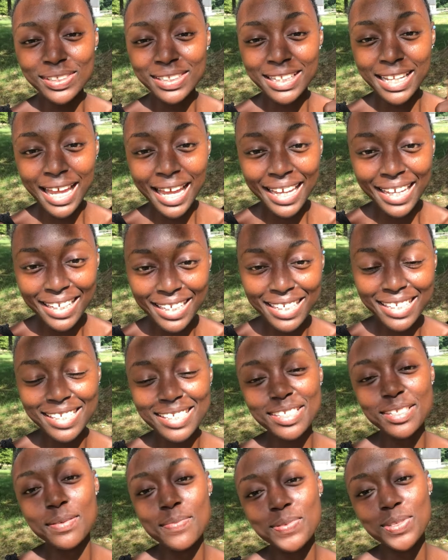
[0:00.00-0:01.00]
Like,
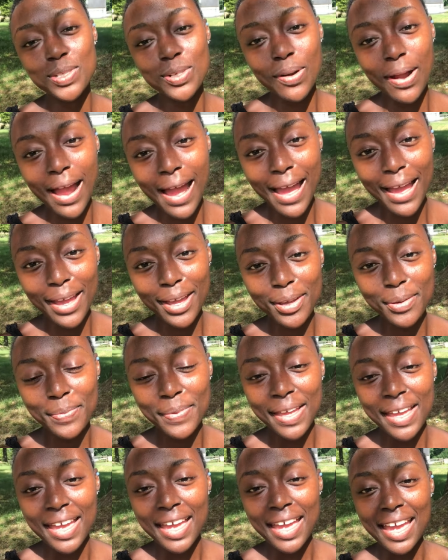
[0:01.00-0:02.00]
subscribe,
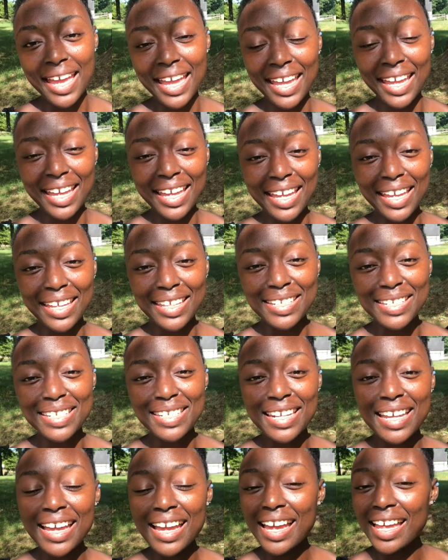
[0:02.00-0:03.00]

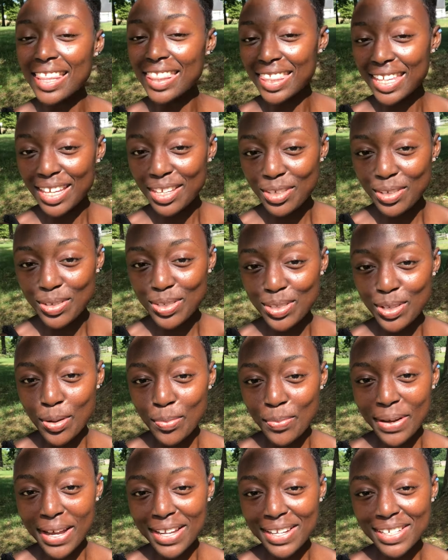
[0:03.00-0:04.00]
and thank you so
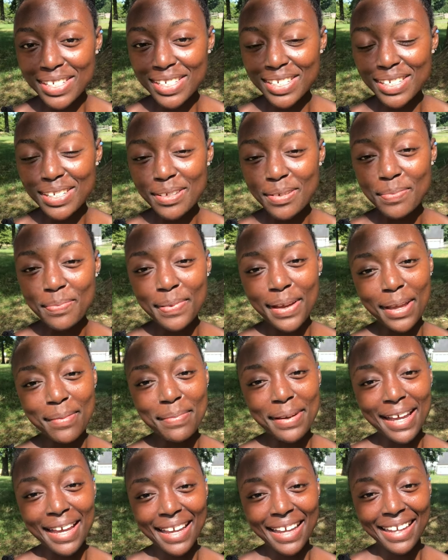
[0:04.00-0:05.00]
much.
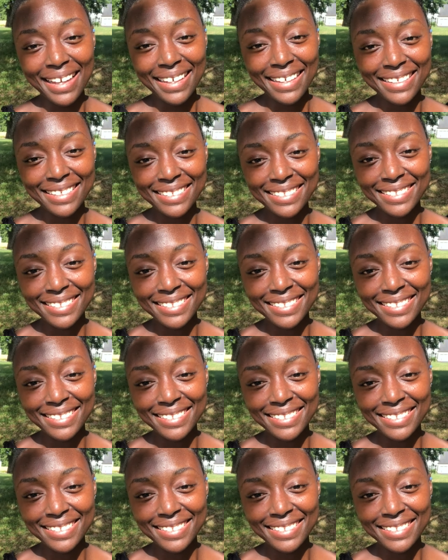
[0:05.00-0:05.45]
Bye-bye.